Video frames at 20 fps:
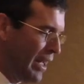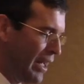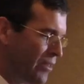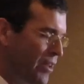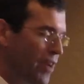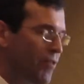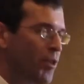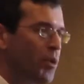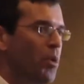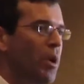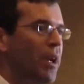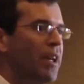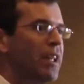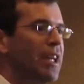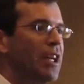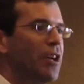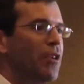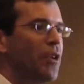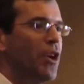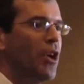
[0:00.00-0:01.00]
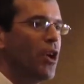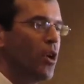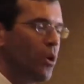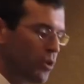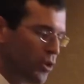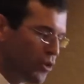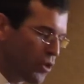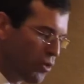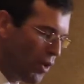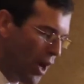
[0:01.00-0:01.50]
As everyone here
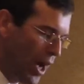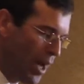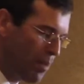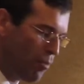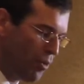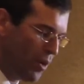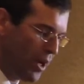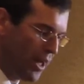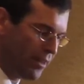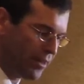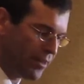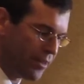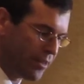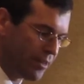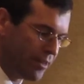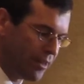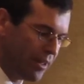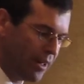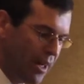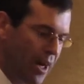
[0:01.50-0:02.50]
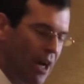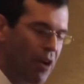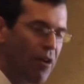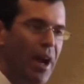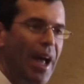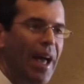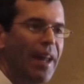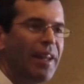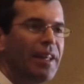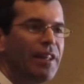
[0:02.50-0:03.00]
knows, crime rates
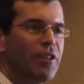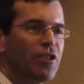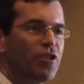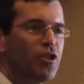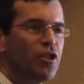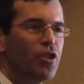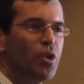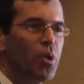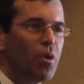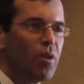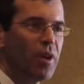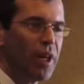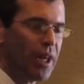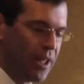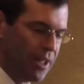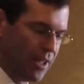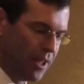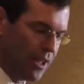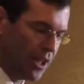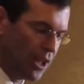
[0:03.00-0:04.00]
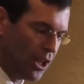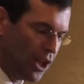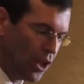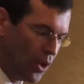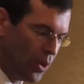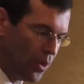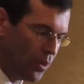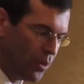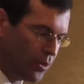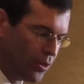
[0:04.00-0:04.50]
are at historic
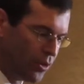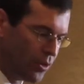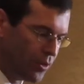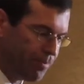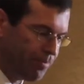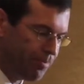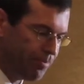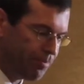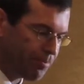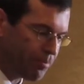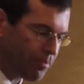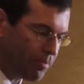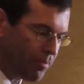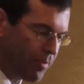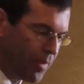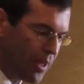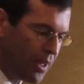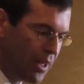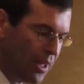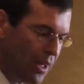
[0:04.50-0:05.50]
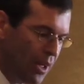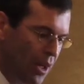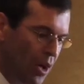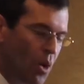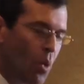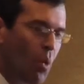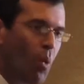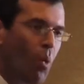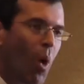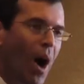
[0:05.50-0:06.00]
lows.
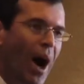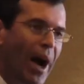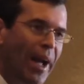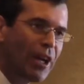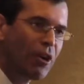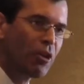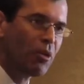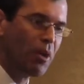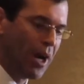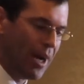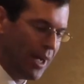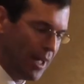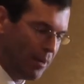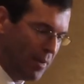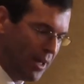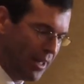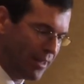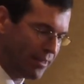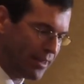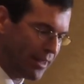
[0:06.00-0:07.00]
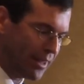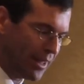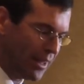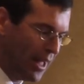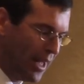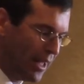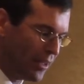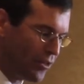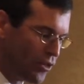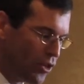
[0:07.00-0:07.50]
Why crime has
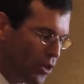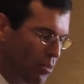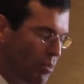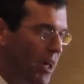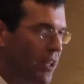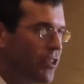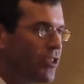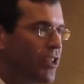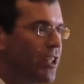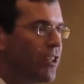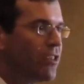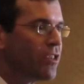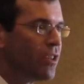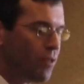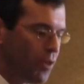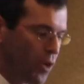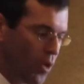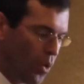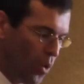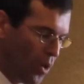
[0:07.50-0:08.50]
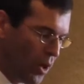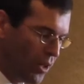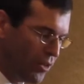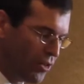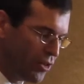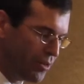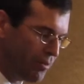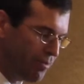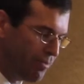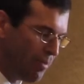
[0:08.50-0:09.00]
declined so much is, of
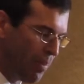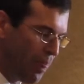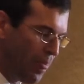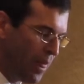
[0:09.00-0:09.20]
course,